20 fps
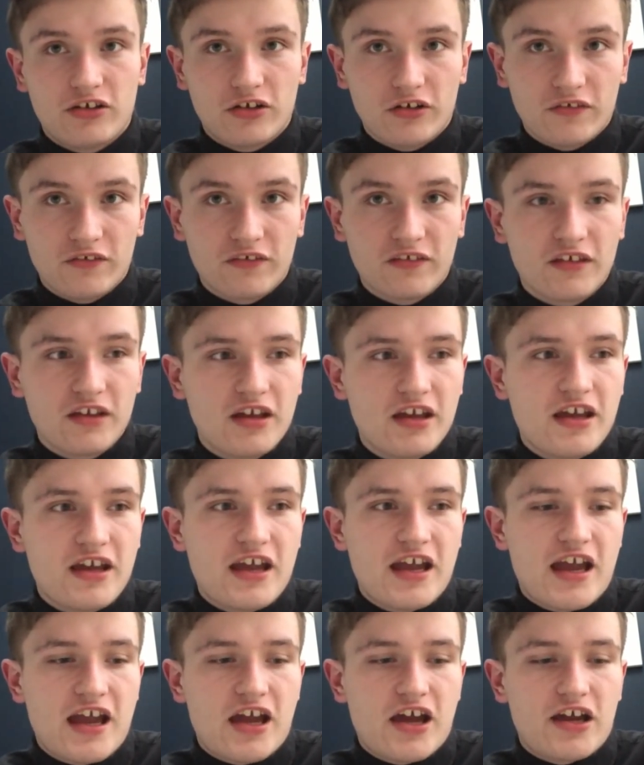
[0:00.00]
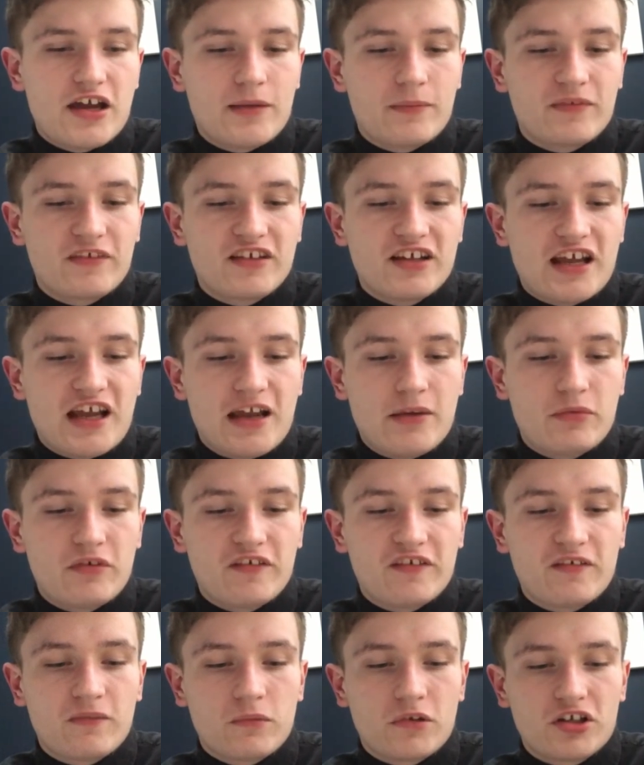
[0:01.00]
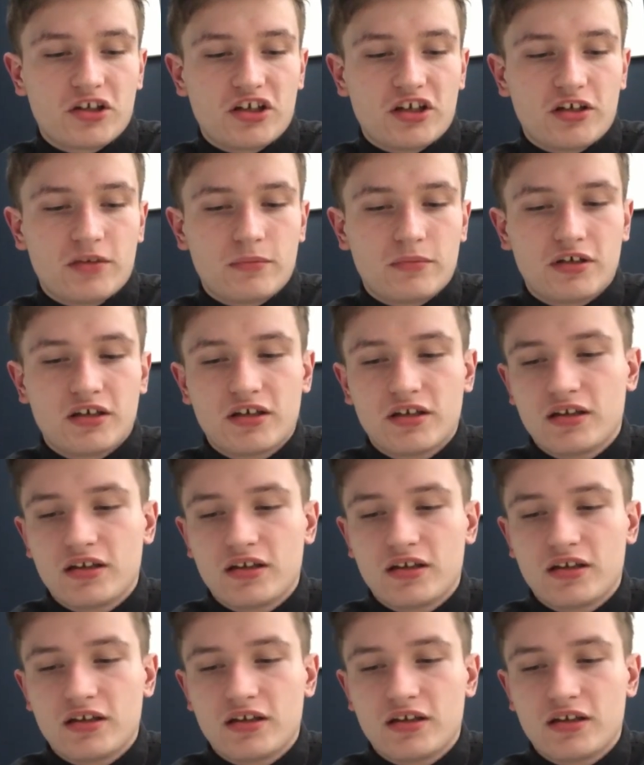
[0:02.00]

And today was one of them.